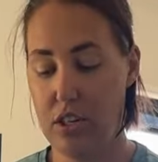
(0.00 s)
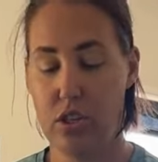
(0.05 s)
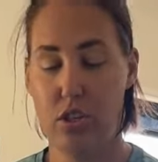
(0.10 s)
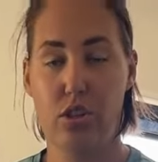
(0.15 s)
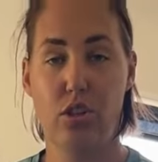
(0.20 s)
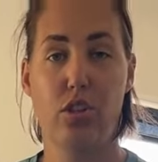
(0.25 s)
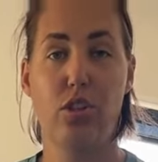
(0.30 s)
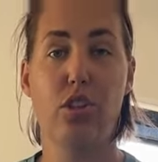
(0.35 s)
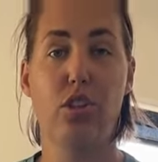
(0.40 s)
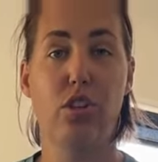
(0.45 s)

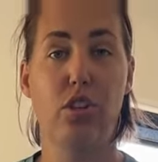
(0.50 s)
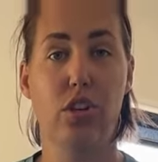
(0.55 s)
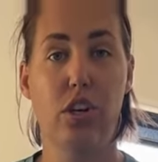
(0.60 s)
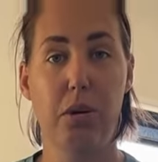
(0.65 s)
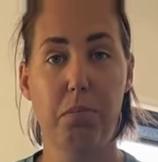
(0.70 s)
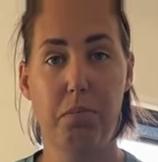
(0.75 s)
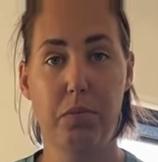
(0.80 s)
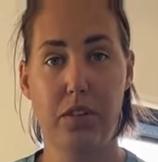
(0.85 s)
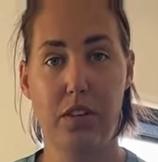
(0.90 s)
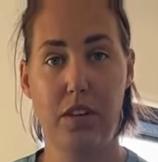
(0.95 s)
to
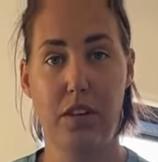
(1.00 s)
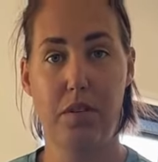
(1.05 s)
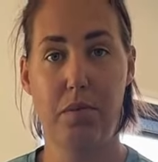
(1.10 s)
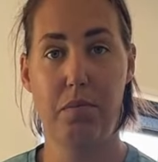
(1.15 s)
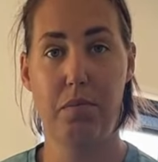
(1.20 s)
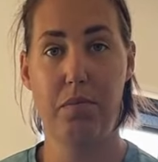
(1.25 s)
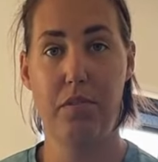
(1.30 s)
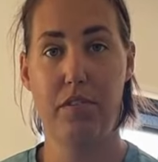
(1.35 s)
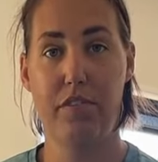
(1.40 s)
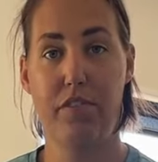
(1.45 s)
stop
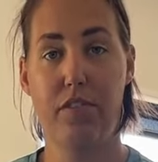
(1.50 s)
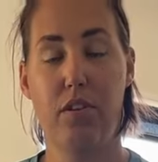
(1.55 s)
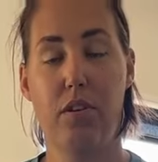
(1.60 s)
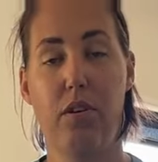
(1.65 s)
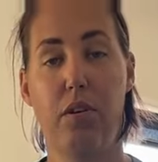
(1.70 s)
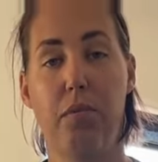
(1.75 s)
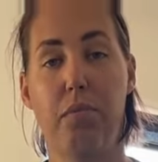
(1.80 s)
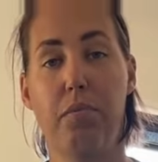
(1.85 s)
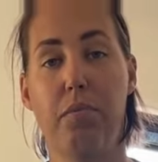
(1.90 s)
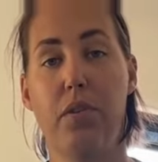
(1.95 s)
them
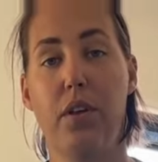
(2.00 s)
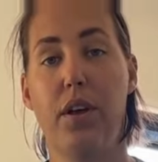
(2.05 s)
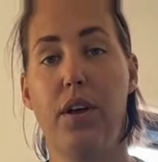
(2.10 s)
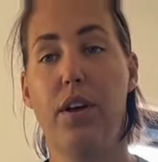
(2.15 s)
from